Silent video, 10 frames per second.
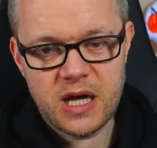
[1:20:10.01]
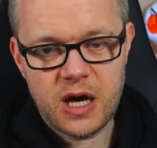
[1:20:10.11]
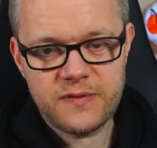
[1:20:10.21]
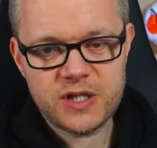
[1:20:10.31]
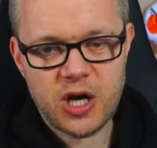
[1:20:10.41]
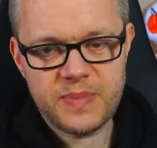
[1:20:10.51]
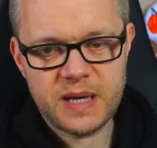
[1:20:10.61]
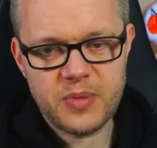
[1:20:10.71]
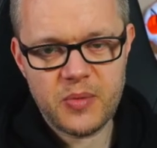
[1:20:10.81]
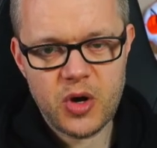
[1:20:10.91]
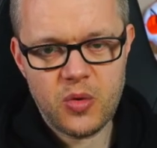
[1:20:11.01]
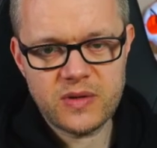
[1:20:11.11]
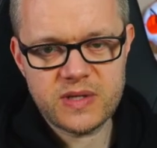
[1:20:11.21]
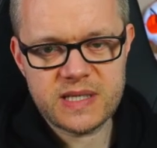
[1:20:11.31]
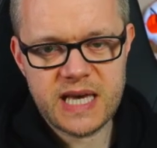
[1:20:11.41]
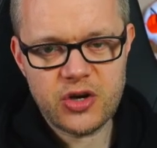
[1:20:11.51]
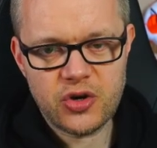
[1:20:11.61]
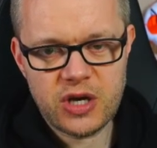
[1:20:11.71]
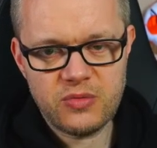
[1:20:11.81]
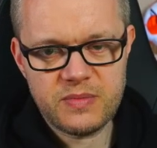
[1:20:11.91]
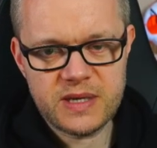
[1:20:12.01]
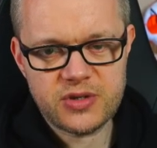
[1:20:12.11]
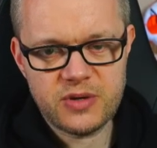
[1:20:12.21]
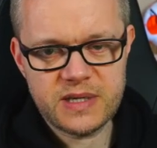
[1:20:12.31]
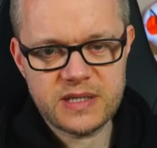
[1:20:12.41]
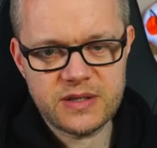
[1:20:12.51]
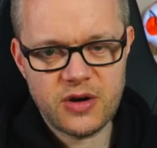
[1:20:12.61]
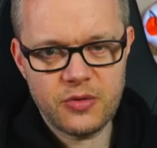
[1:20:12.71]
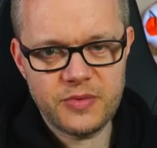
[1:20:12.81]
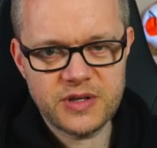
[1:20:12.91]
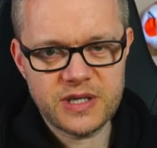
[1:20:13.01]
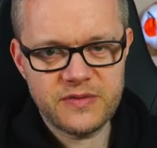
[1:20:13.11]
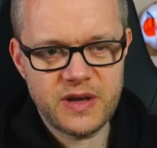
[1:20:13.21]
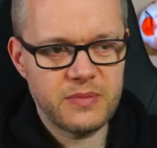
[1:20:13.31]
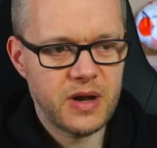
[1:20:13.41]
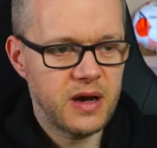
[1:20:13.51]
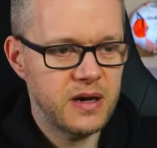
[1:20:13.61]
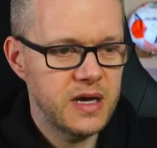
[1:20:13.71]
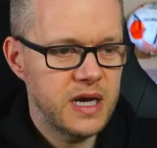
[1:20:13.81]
Off topic, but we all want to see cooking with Mister and Missus Goldbridge, says Vin Barra.